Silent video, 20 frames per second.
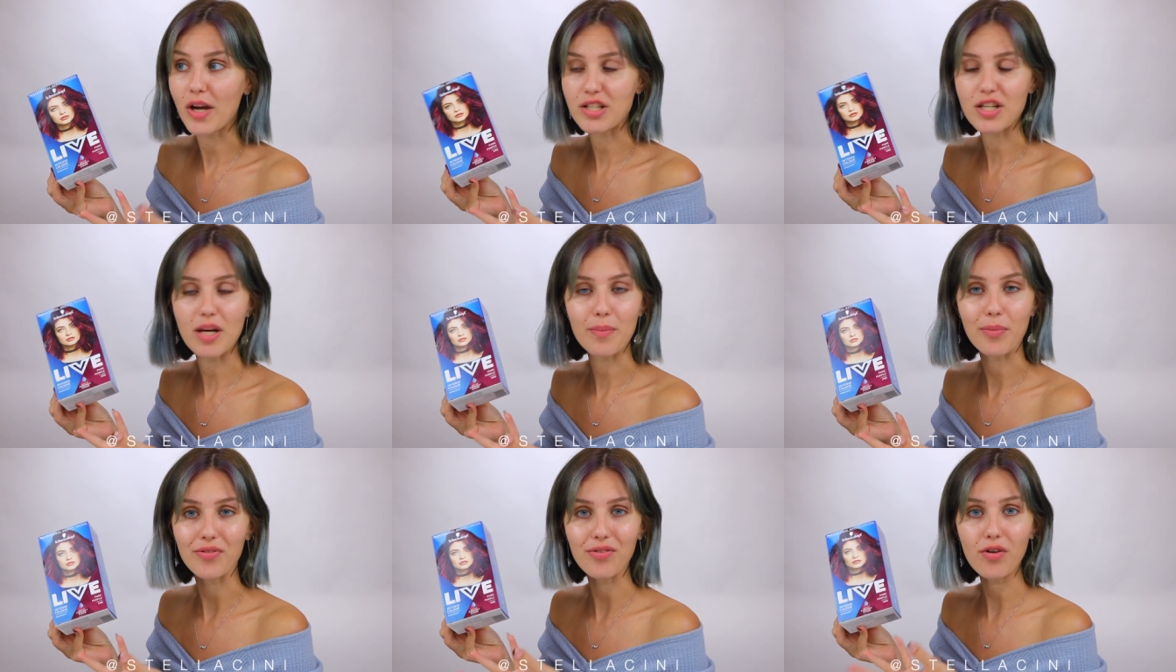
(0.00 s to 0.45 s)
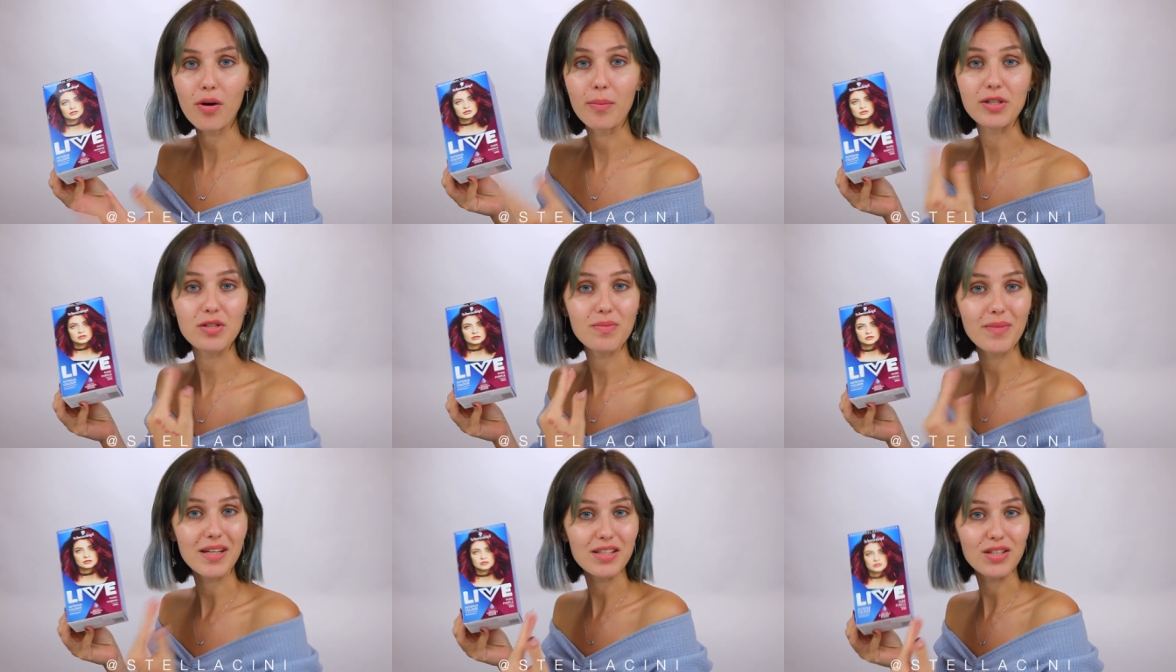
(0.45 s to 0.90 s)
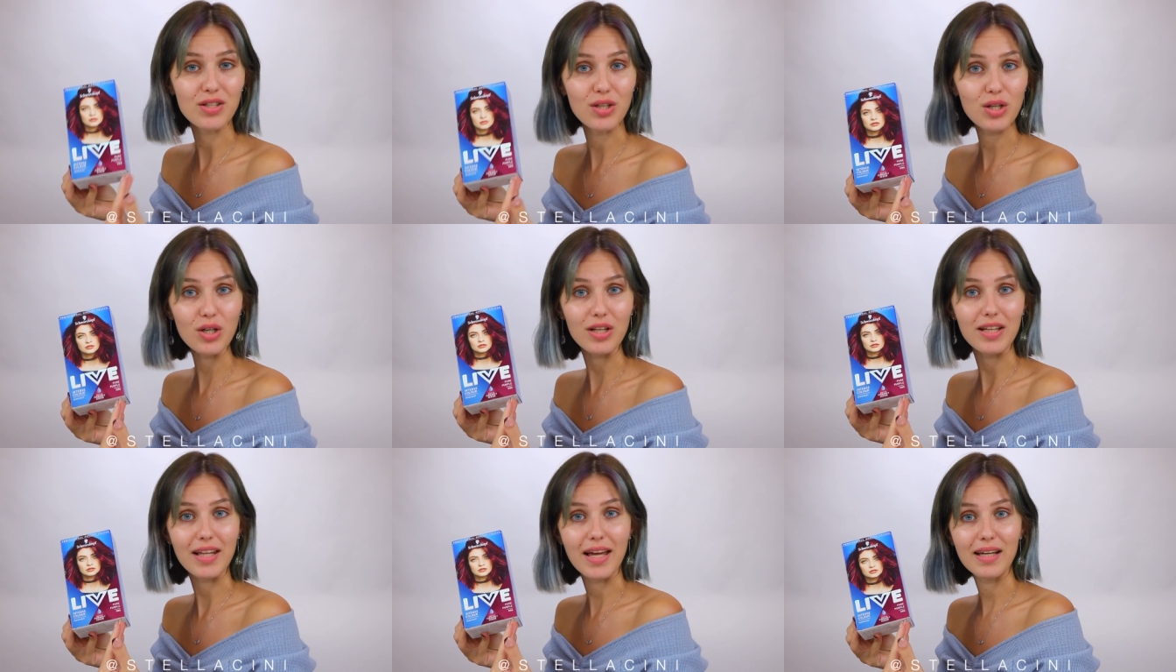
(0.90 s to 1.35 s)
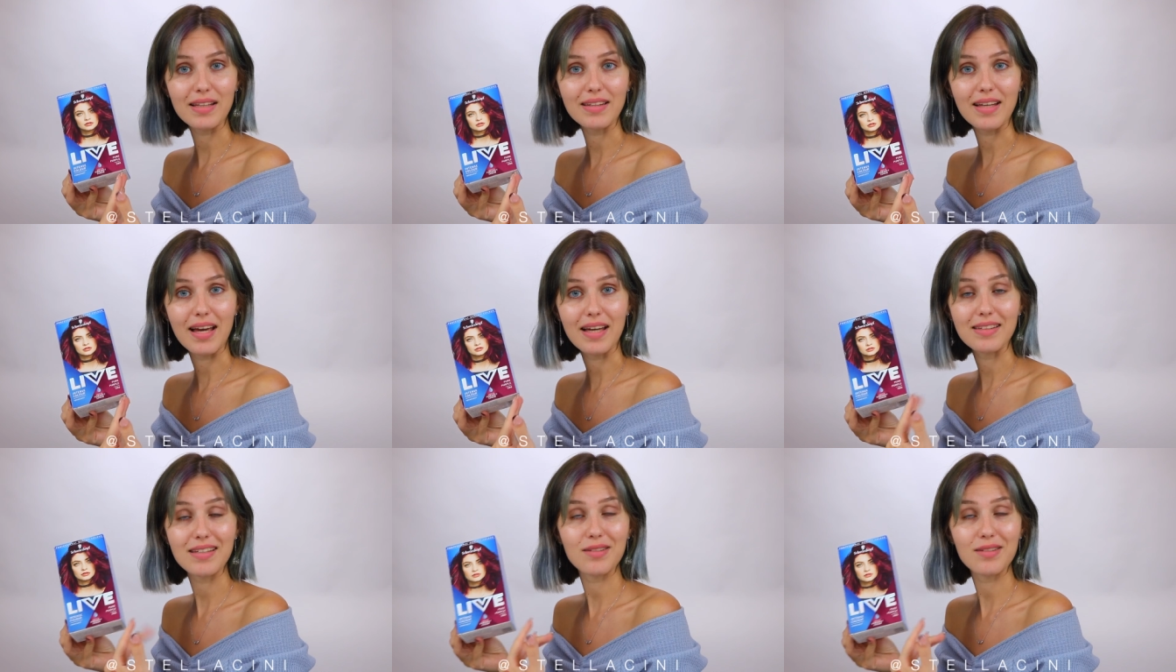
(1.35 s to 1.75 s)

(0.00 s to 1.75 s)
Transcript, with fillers: shape or form. It's meant to look like that.